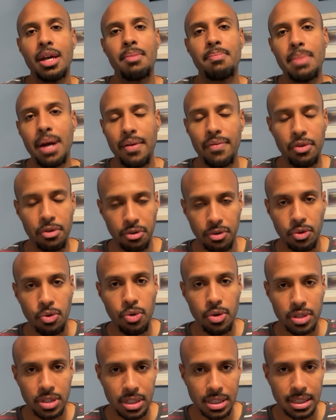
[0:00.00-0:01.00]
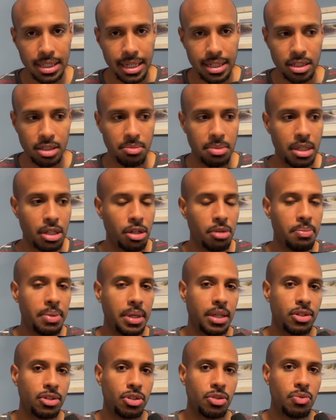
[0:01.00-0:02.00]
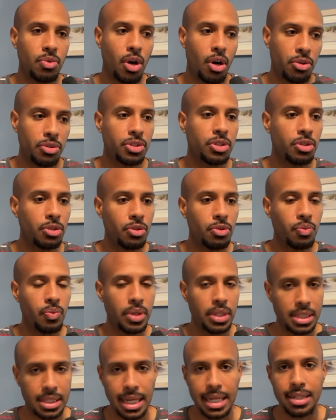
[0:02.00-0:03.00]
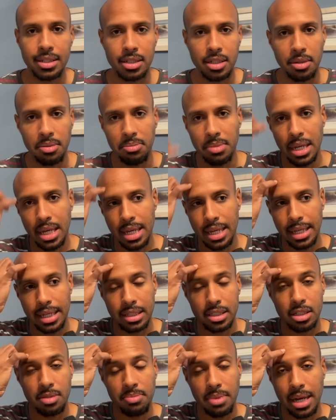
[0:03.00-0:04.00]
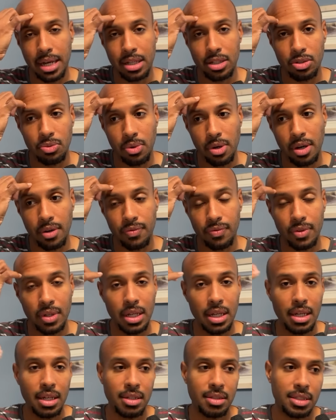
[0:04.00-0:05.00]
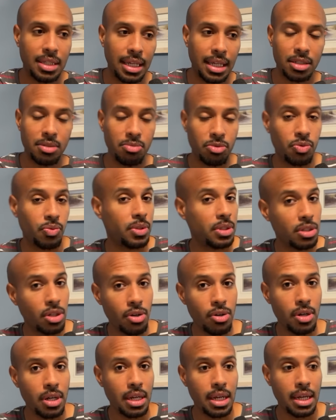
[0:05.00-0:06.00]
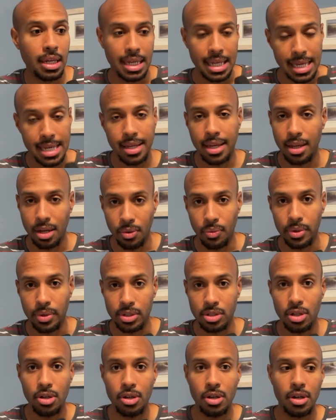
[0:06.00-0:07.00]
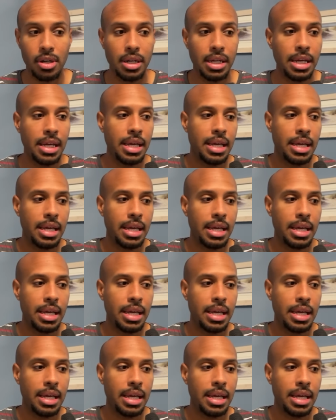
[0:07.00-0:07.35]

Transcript: My vote, of course, is Taysom Hill, because you also, with Taysom, get somebody to where if Taysom's returning, he can return.